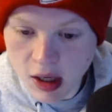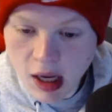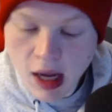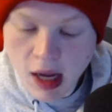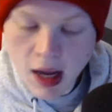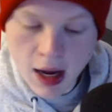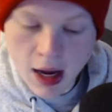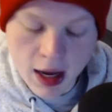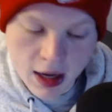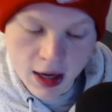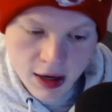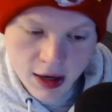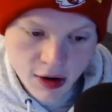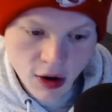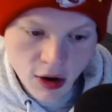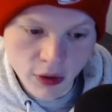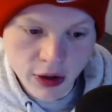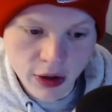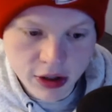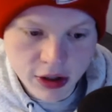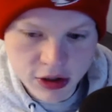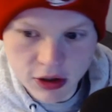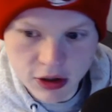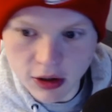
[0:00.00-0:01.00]
And I know
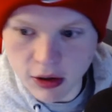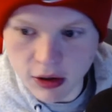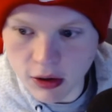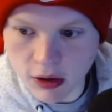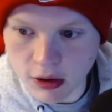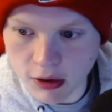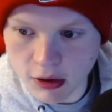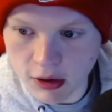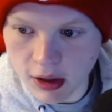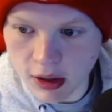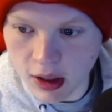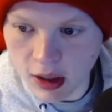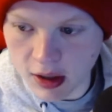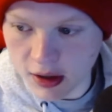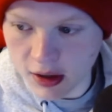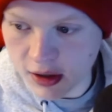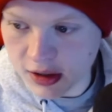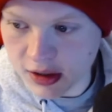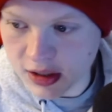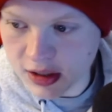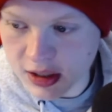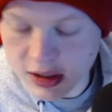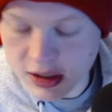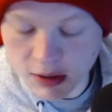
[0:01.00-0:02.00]
they struggled early on in
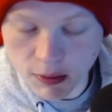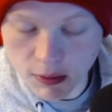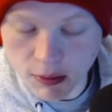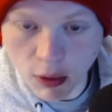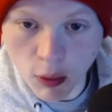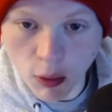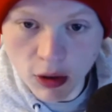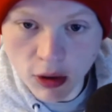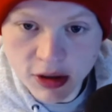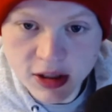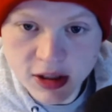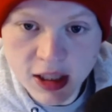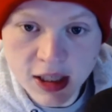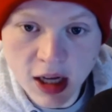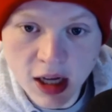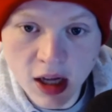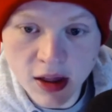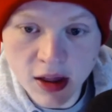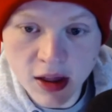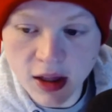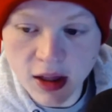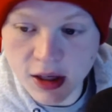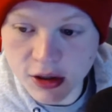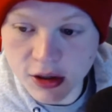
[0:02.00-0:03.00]
the season, but once they
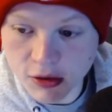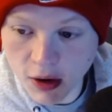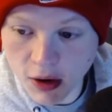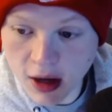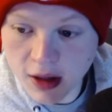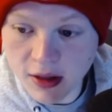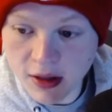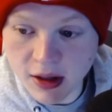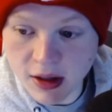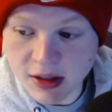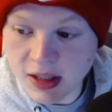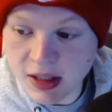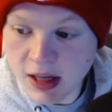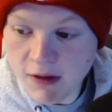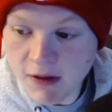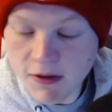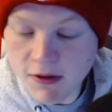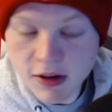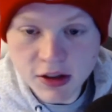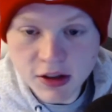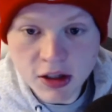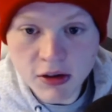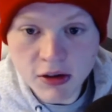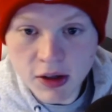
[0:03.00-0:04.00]
got things right, the
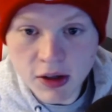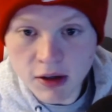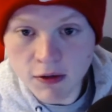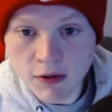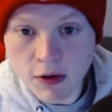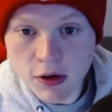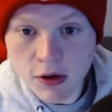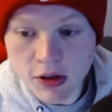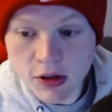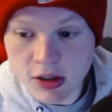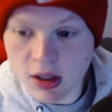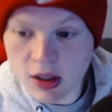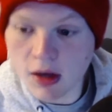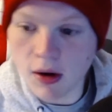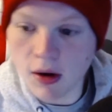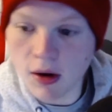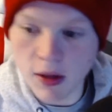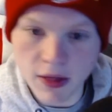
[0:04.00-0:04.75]
defense clicked first,